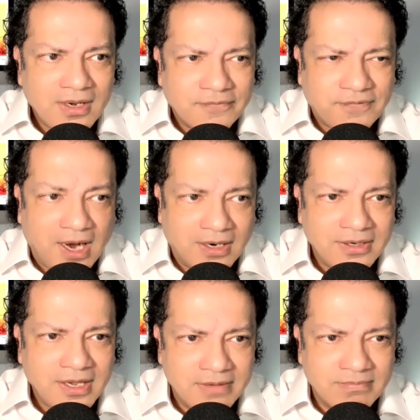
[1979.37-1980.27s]
flour
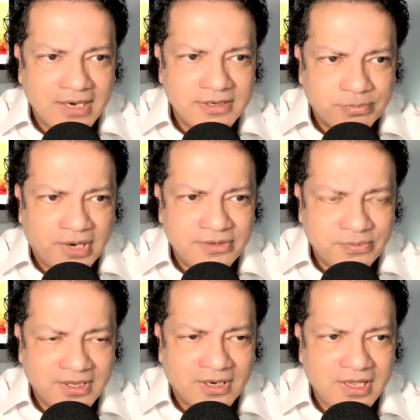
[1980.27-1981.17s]
he made bread
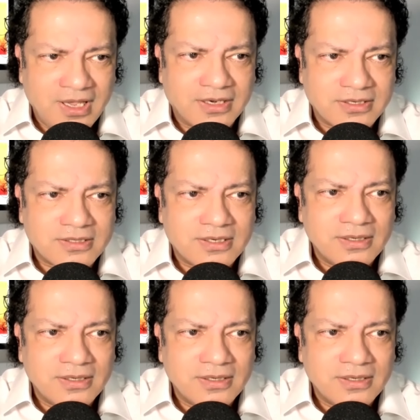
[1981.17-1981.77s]
without yeast